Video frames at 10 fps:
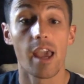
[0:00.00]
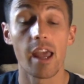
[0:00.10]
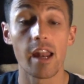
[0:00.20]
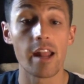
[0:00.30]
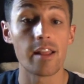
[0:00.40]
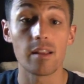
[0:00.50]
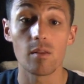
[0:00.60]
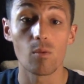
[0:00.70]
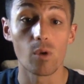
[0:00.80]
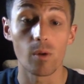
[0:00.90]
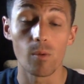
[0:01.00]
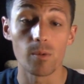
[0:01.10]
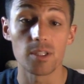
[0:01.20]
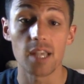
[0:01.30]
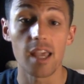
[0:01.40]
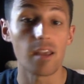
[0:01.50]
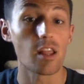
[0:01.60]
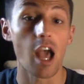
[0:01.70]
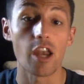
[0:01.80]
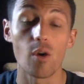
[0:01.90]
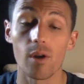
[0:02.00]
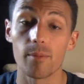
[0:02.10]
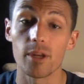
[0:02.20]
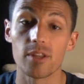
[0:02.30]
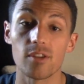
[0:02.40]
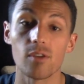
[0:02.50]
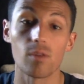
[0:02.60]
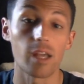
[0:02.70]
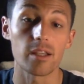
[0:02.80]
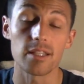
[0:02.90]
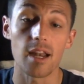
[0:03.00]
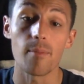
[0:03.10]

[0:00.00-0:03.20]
And when we say, I know what I'm going to do, like I said,